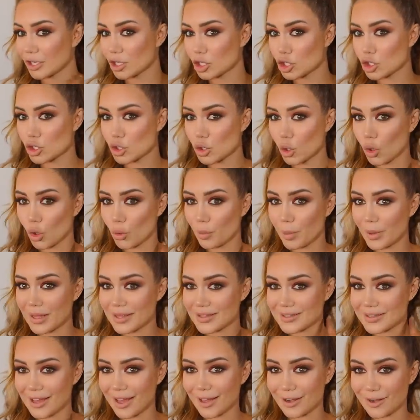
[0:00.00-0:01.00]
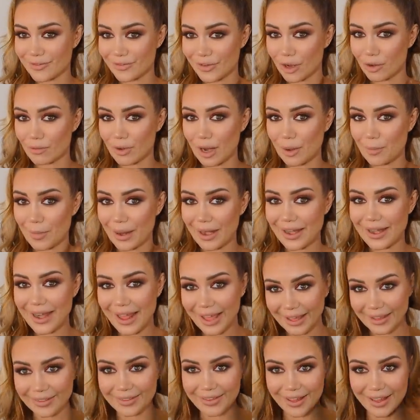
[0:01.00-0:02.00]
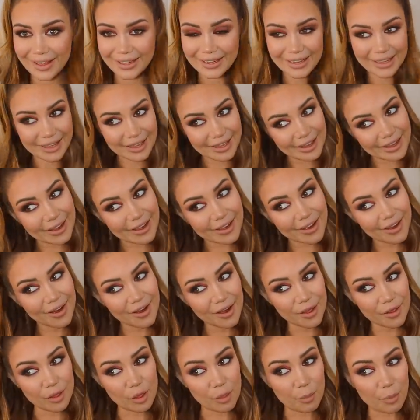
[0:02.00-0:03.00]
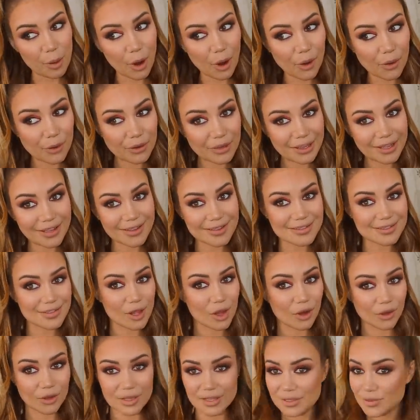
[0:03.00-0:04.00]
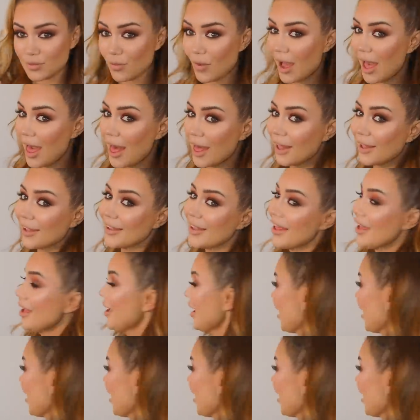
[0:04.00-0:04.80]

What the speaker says: any short bits kind of around my neckline here. The pony is long as well.